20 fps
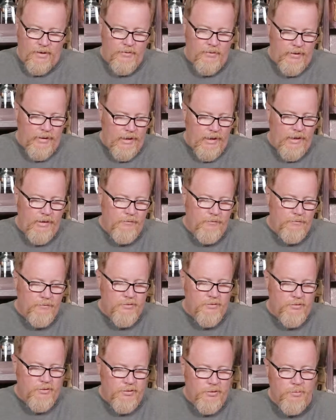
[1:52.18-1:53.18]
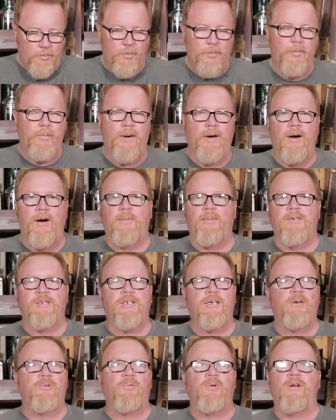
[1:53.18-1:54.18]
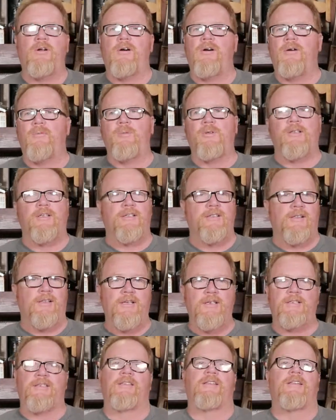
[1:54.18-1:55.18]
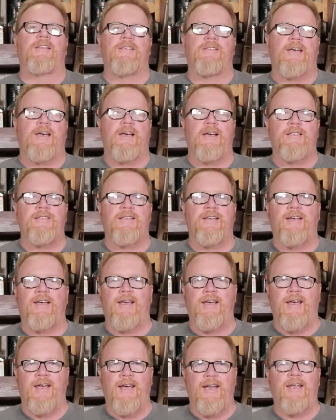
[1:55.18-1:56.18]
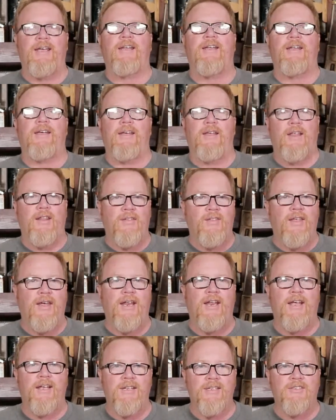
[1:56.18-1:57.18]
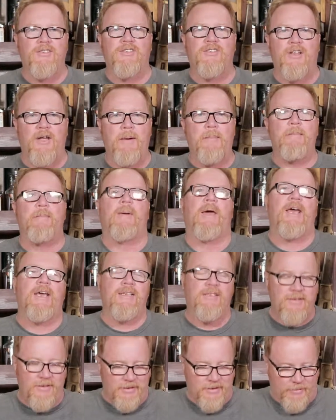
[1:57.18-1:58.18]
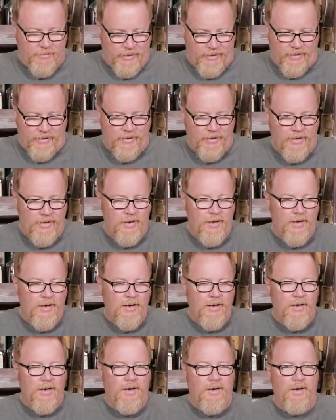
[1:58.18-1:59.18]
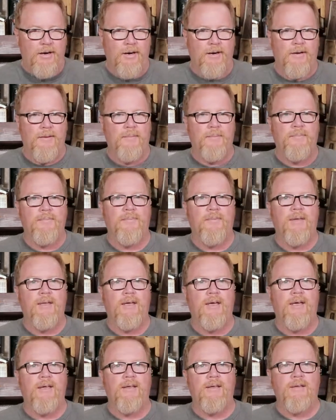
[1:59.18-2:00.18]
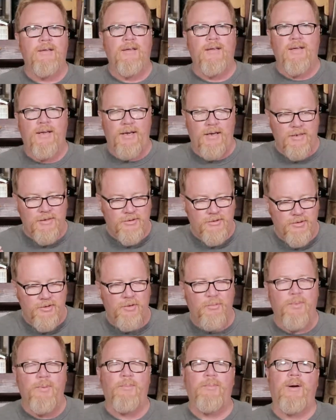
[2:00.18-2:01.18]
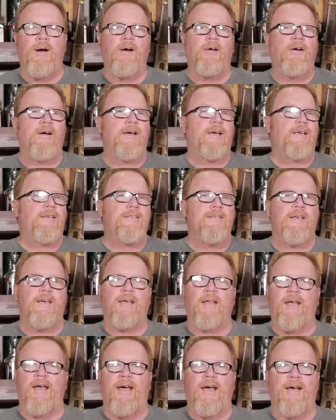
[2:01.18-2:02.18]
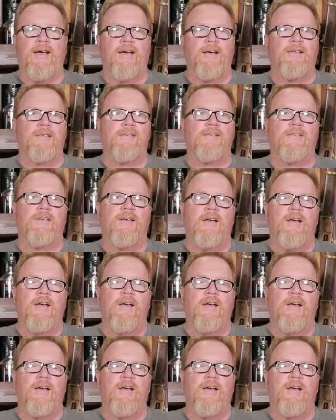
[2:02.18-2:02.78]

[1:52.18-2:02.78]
they have juniper berry. I mean, she went on with the list that this has in it that just amazes me. Um, it, it has juniper berries, it has